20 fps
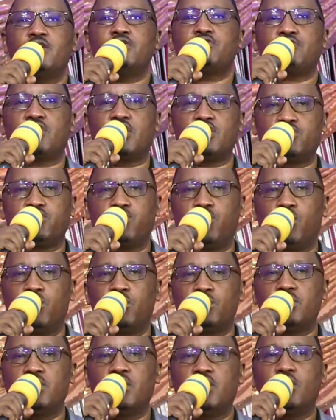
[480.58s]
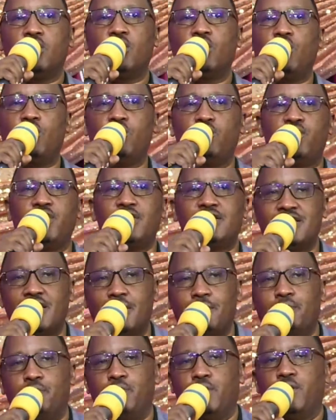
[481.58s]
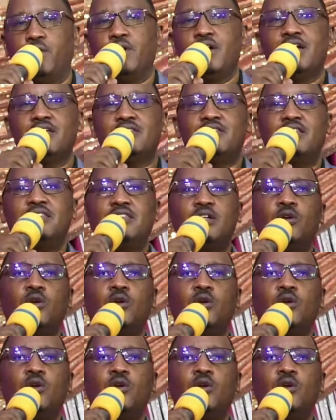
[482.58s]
threshold of the temple. Then